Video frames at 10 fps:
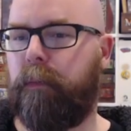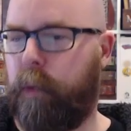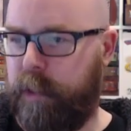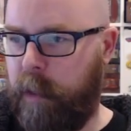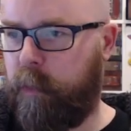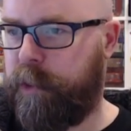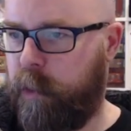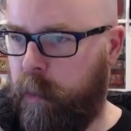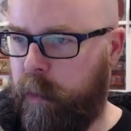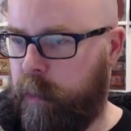which I will
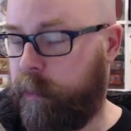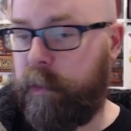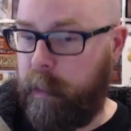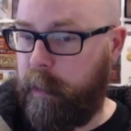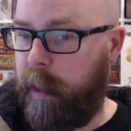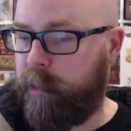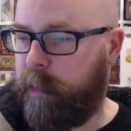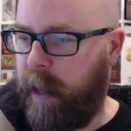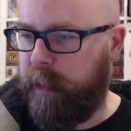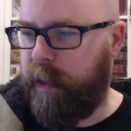show you because I
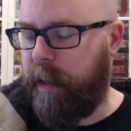actually have that